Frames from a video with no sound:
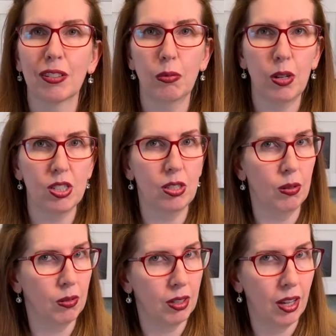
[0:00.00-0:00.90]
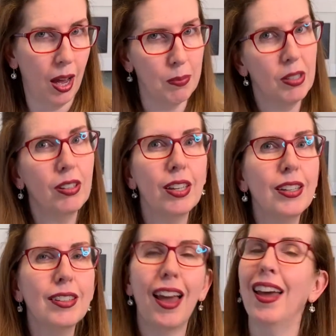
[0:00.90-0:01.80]
wish you happy
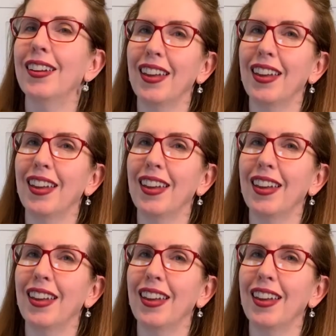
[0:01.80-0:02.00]
cooking and